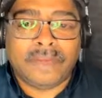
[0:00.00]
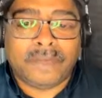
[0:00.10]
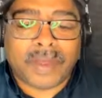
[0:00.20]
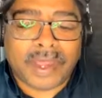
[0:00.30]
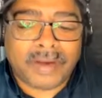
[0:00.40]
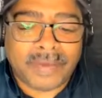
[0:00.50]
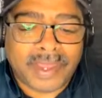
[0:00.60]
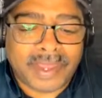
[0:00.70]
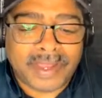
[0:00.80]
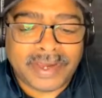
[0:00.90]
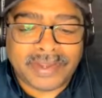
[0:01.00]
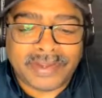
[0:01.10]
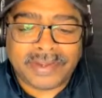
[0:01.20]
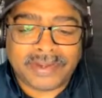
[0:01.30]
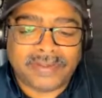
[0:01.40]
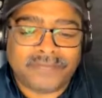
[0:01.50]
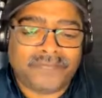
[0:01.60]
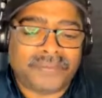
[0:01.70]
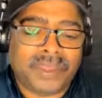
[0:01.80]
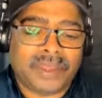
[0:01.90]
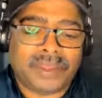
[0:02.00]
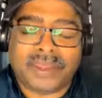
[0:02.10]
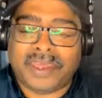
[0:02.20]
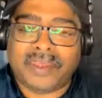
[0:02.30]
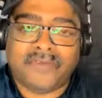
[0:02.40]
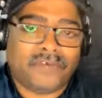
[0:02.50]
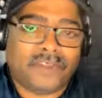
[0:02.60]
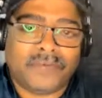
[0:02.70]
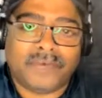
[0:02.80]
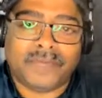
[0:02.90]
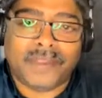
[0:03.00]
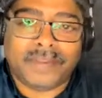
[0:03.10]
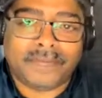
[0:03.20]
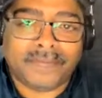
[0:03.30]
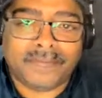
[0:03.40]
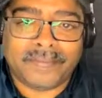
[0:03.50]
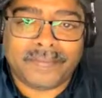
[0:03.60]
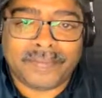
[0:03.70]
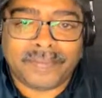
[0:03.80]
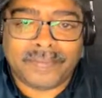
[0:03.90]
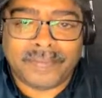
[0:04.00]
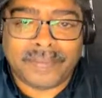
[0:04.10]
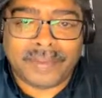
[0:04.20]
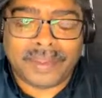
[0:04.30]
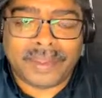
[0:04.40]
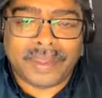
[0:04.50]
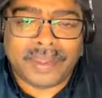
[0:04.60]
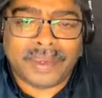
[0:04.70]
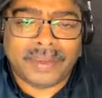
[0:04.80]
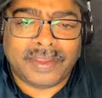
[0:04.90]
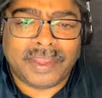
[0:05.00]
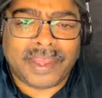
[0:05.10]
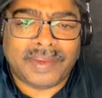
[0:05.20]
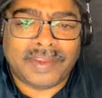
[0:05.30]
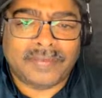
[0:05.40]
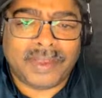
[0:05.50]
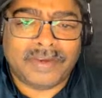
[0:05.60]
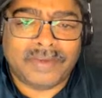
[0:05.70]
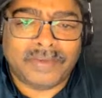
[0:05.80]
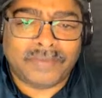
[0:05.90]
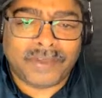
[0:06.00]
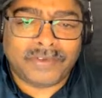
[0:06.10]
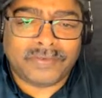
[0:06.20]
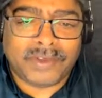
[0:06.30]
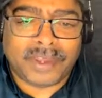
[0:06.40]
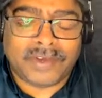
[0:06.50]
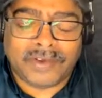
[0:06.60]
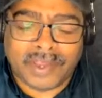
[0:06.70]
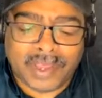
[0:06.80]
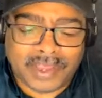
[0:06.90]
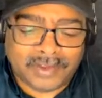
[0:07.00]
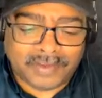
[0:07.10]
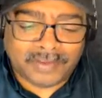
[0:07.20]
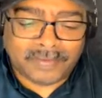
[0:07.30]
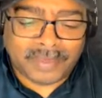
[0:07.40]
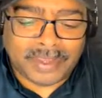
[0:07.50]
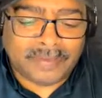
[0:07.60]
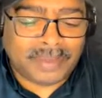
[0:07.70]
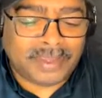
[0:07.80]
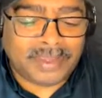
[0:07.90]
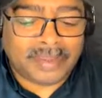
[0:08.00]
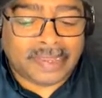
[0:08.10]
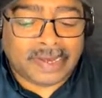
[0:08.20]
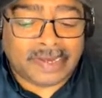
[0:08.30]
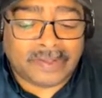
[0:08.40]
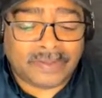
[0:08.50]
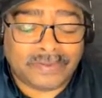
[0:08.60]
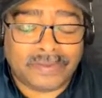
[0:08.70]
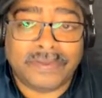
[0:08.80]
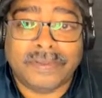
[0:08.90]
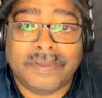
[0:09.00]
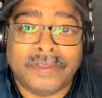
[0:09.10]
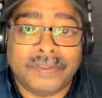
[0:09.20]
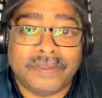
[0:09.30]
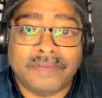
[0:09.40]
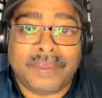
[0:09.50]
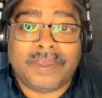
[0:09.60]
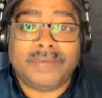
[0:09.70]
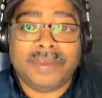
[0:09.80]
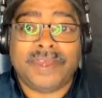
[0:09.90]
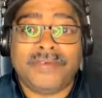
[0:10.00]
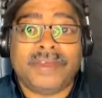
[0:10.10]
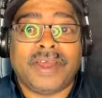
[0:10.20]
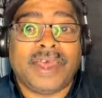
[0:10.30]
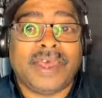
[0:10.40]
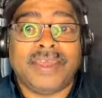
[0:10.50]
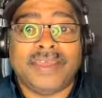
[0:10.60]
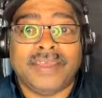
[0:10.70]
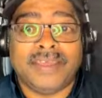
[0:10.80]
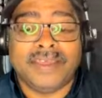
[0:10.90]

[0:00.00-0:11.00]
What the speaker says: The bottom line is they got a handful of women, and last time I knew, mushrooms got you high. So maybe I don't know. Maybe they were high.